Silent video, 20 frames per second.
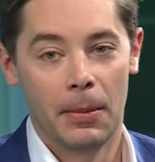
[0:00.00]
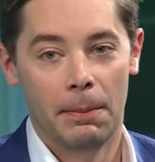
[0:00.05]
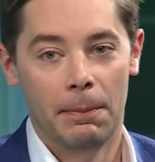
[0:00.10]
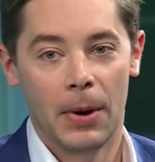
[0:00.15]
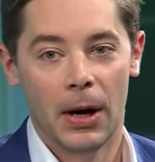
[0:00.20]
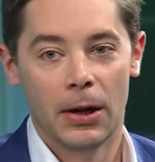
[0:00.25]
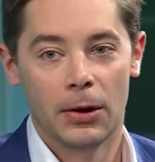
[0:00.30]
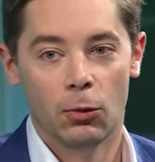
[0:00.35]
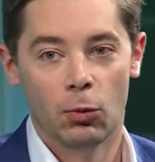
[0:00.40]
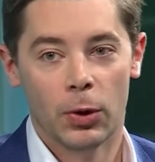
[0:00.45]

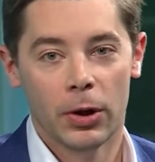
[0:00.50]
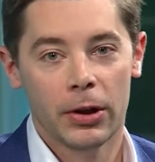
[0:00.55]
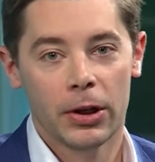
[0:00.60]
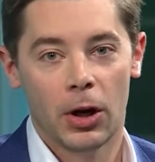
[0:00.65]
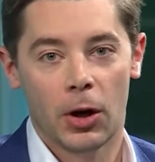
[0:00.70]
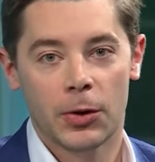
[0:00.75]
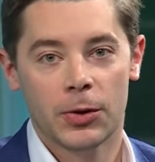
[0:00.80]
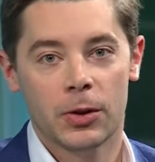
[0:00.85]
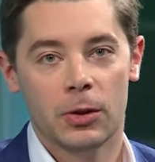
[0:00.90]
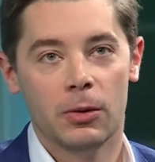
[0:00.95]
But really
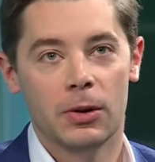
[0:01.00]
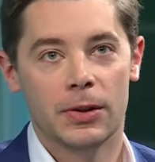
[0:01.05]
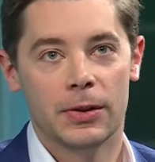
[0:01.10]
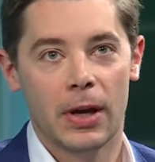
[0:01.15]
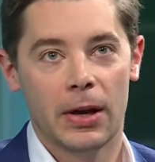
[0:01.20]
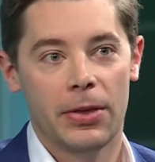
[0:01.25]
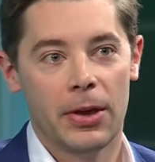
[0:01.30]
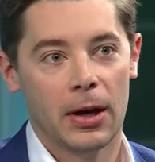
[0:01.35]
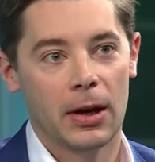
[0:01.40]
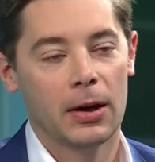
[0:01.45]
also is, I
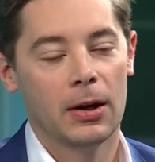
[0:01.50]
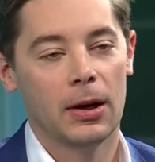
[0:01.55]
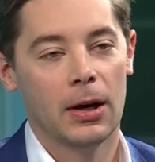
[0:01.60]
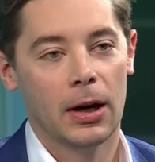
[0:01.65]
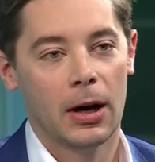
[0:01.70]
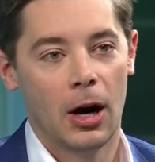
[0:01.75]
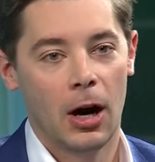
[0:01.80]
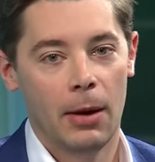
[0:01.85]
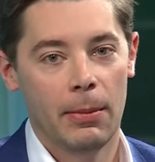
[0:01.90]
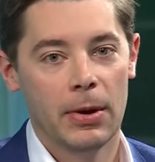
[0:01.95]
think, a
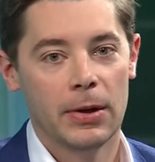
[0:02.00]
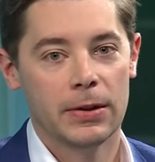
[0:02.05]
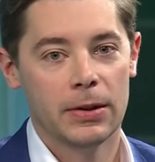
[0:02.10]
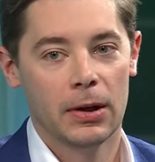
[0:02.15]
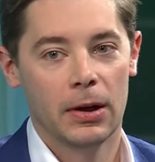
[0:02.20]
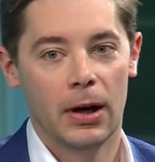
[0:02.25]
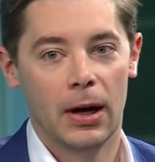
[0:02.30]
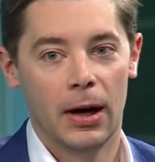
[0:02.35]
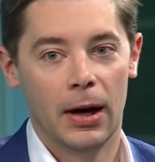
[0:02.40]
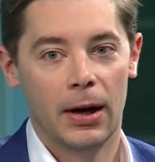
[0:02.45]
comment
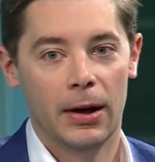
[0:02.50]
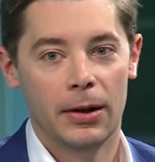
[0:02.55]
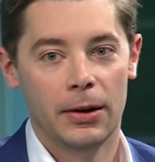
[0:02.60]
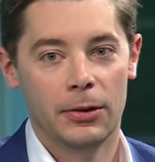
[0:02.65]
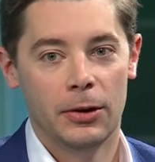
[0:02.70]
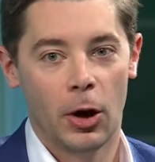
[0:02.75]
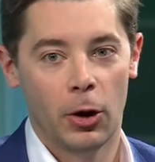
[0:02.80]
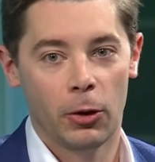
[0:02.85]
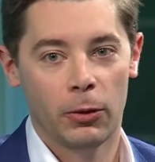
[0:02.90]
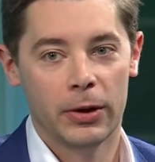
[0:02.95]
uh,
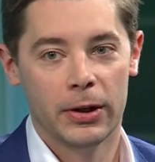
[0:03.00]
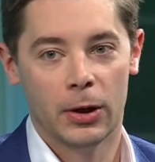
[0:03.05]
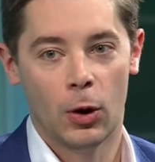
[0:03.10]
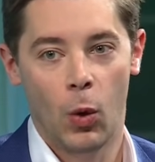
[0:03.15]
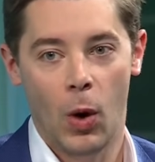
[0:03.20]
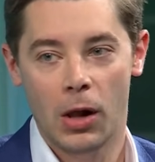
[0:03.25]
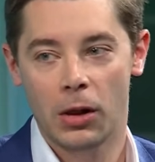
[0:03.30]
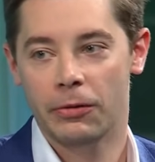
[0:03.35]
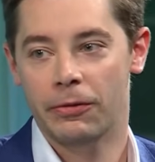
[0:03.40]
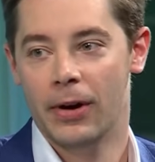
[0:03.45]
not only
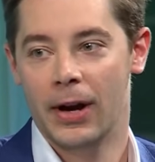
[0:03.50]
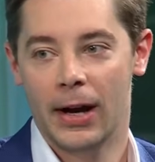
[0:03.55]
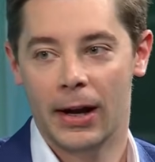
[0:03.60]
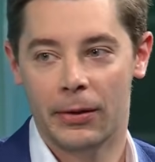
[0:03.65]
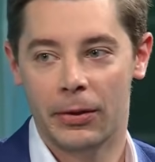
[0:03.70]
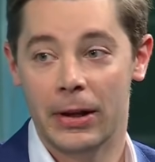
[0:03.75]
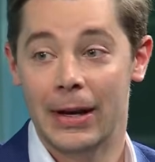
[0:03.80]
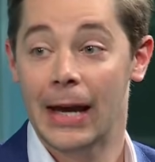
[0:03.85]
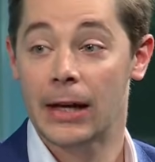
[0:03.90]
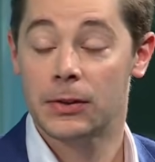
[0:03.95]
qualifying
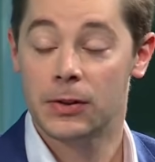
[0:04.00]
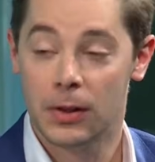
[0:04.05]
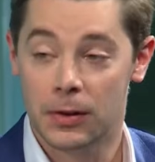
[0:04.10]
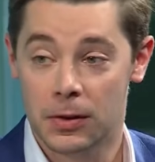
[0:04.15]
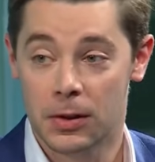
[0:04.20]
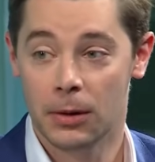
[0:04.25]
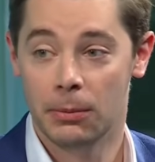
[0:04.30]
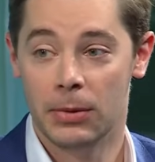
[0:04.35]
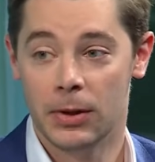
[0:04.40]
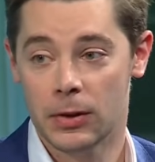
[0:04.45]
the next
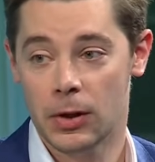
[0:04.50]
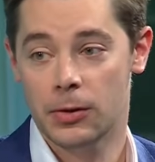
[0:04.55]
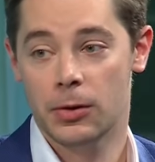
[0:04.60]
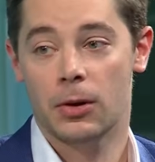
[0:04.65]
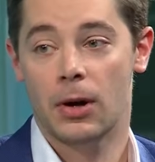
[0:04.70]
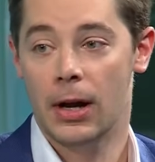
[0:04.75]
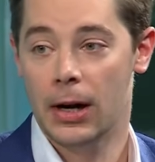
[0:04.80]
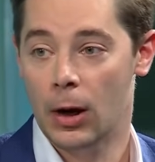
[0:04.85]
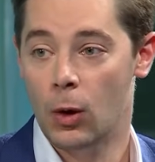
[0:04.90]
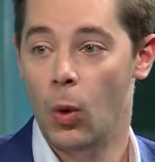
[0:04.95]
system, but is also
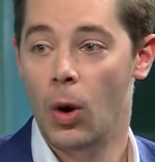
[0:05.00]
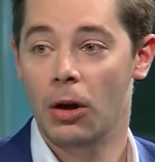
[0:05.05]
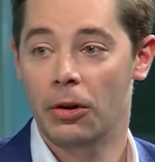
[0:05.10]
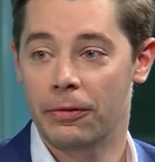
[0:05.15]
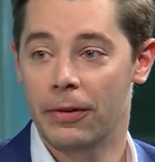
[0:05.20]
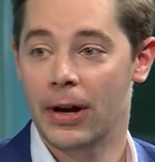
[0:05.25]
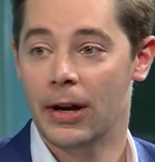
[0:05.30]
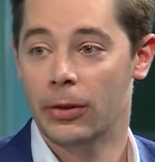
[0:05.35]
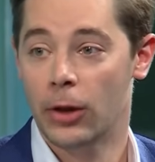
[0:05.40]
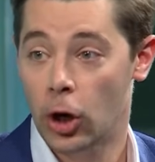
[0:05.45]
kind of
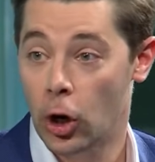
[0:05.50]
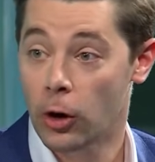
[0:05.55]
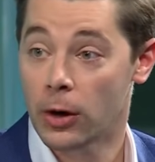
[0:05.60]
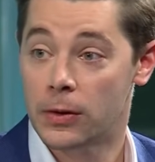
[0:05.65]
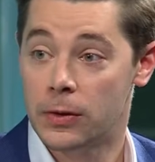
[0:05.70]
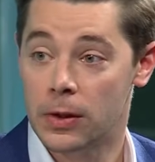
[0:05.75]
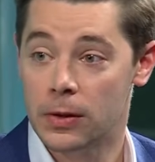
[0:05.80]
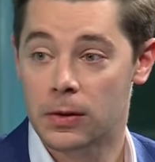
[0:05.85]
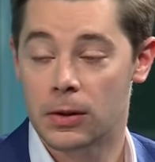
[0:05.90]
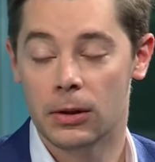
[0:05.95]
qualifying the current
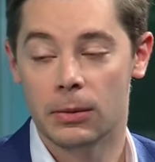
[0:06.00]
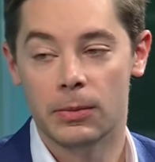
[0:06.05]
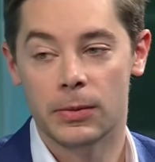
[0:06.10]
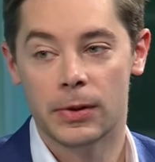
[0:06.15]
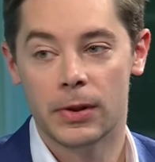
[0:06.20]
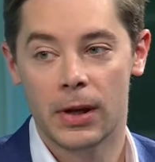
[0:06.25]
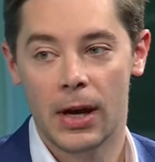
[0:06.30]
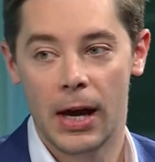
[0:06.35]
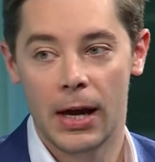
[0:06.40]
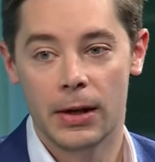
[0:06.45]

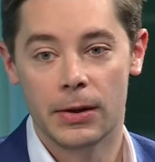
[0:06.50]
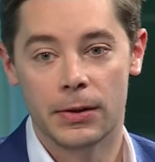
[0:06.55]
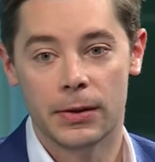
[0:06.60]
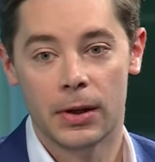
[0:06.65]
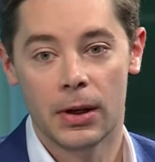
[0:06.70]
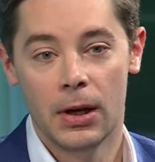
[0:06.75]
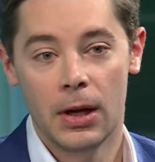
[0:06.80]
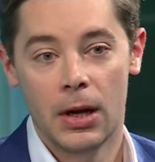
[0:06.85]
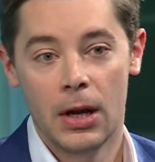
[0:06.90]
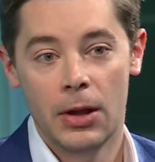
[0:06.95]
systems as
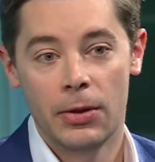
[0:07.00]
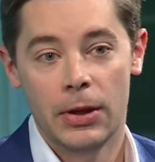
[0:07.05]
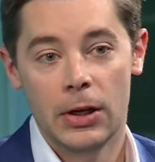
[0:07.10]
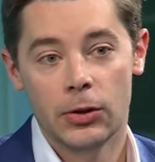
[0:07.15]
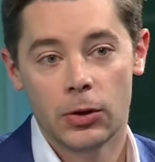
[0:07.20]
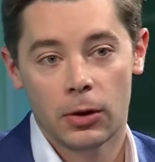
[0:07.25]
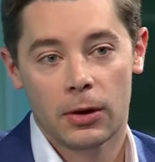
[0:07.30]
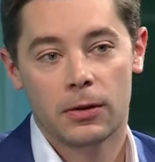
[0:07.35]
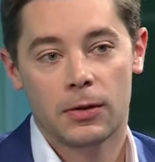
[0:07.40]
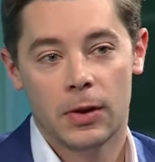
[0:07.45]

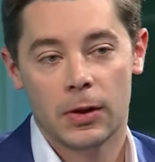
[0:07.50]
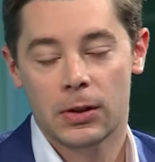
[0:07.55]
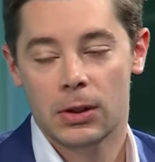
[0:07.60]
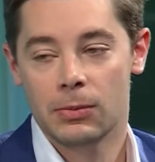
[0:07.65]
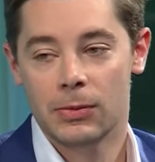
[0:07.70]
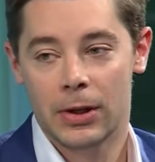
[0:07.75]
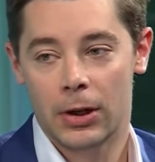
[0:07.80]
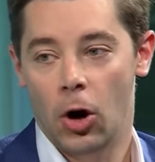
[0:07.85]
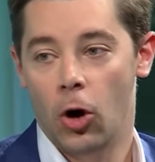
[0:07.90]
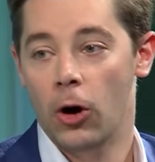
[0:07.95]
these are
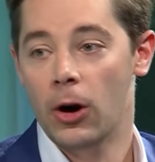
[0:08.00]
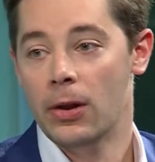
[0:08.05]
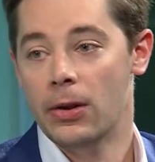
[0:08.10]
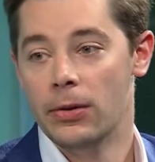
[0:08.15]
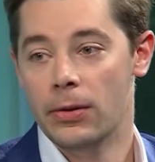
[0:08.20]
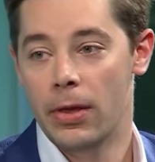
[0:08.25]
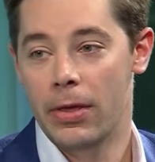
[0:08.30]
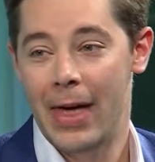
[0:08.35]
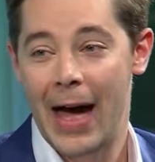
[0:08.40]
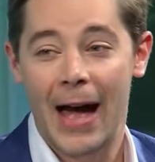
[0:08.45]
systems that aren't
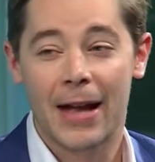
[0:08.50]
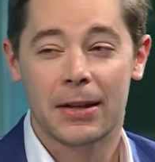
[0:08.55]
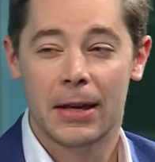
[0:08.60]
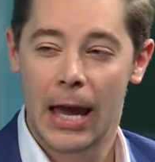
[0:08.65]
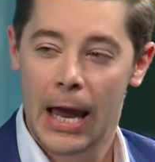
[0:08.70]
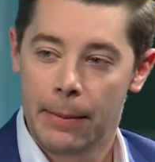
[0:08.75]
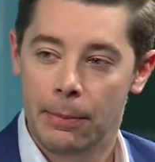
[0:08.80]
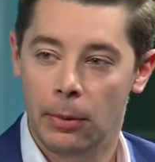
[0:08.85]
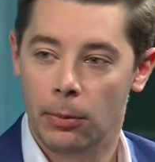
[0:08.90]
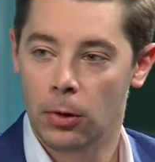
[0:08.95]
that
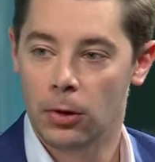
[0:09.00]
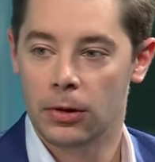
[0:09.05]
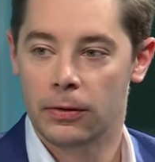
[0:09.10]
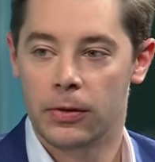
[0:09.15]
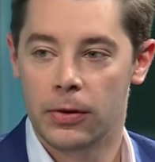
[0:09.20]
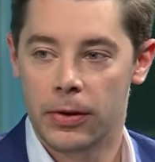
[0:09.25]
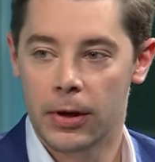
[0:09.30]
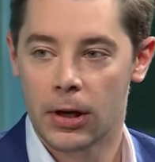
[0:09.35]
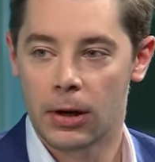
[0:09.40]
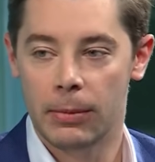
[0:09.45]
capable, if
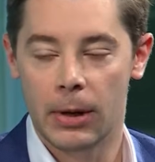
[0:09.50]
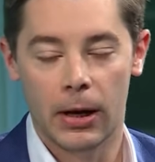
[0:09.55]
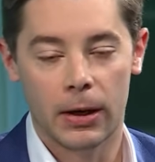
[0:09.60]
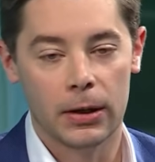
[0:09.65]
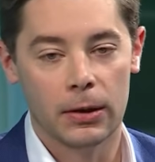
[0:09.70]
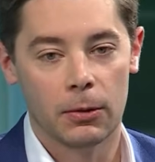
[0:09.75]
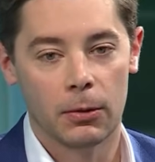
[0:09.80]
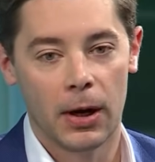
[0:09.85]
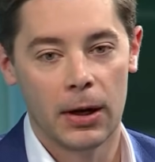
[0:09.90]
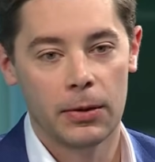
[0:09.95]
you think about
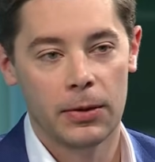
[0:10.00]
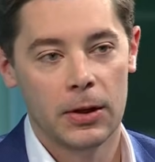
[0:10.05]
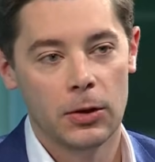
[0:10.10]
it, right?